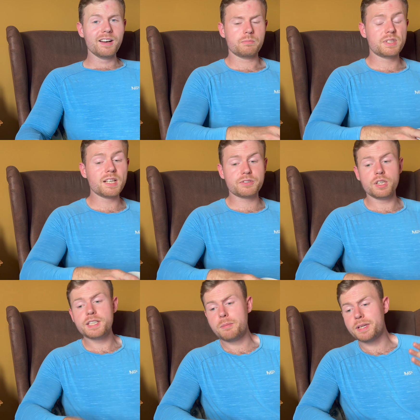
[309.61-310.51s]
Did have to
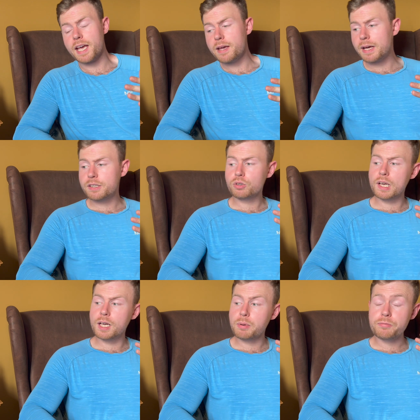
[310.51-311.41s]
kind of get my game head on a
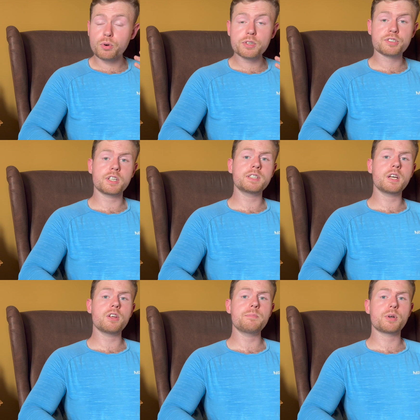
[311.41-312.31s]
little bit for the
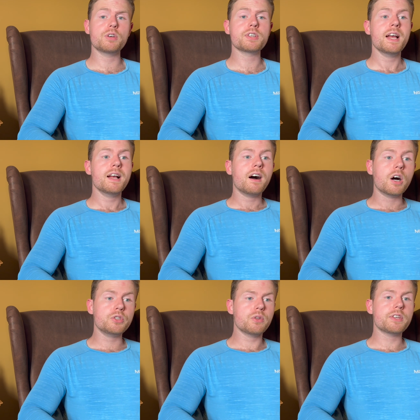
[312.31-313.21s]
Sunday though, because
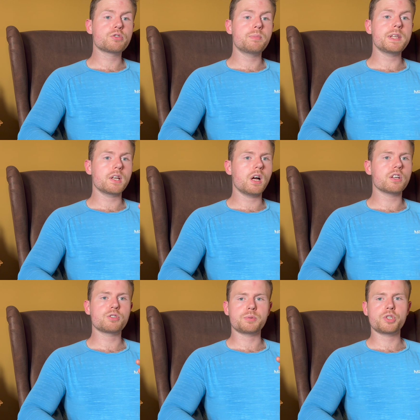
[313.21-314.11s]
I knew that this would be the
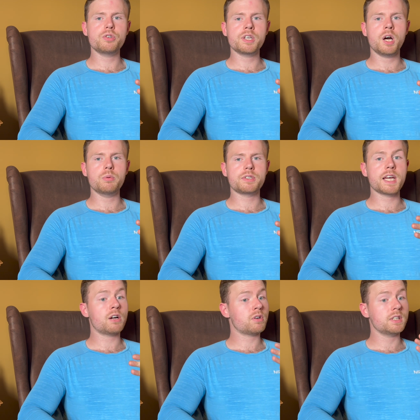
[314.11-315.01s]
last opportunity I would
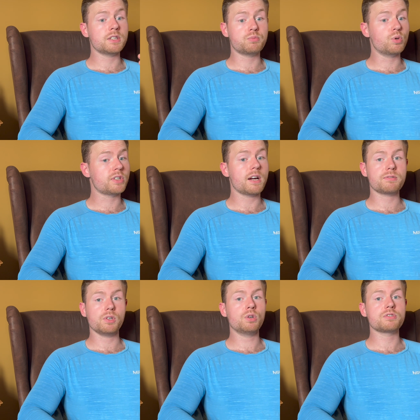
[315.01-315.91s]
get, or at least would get
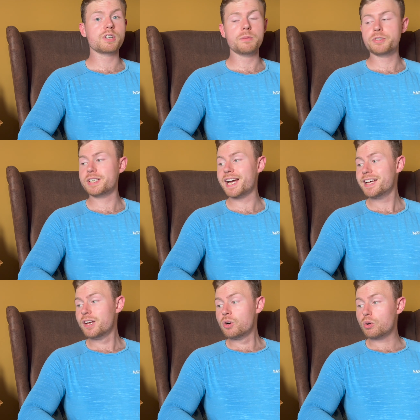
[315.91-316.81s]
for a long time, to get
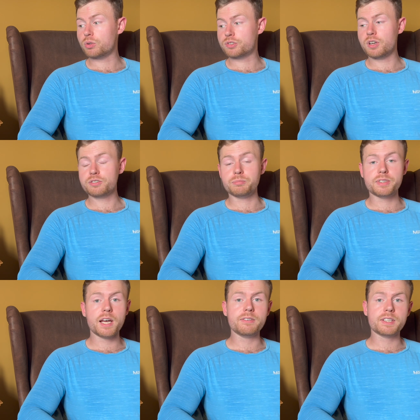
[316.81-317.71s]
autographs from
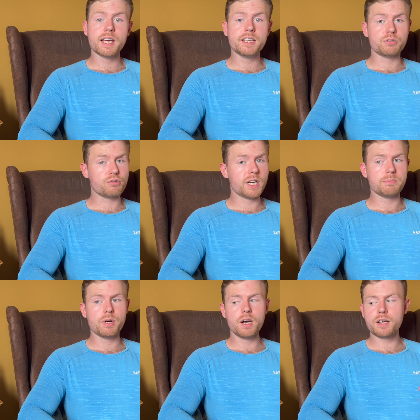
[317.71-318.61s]
David Kaye and
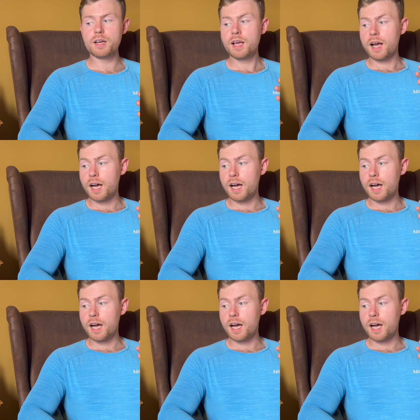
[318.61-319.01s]
Greg Berger.